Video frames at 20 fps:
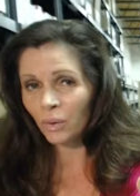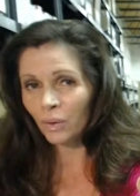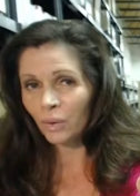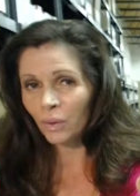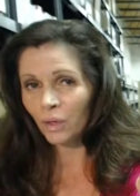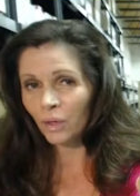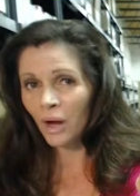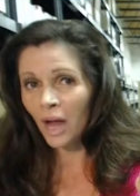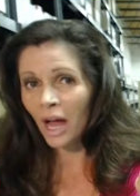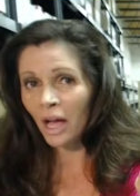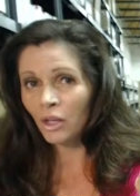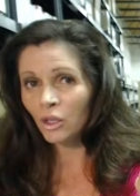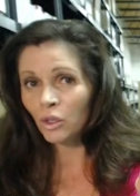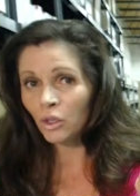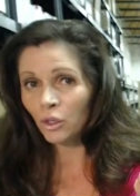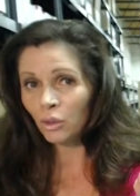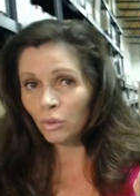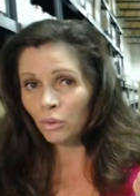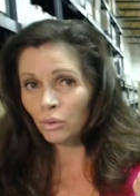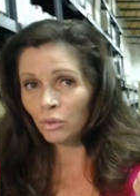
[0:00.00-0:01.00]
They're not
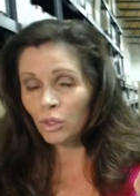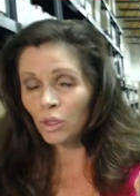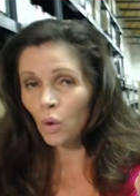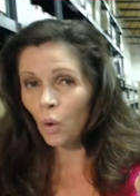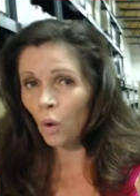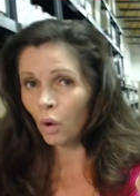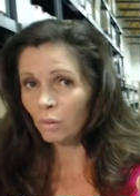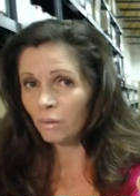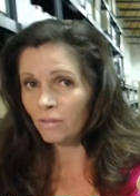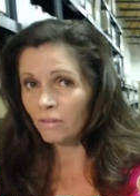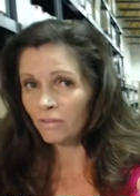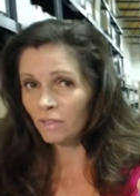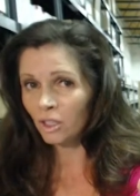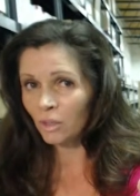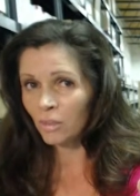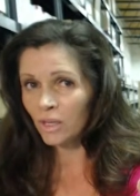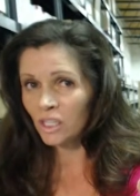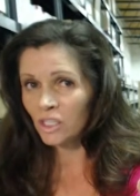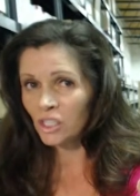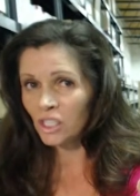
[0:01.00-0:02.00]
used or
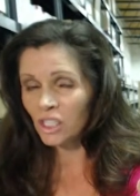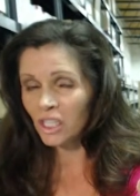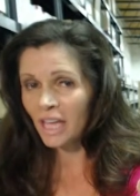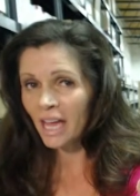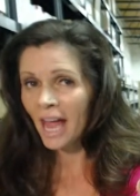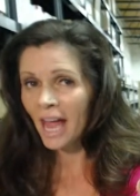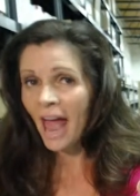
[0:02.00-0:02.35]
refurbished,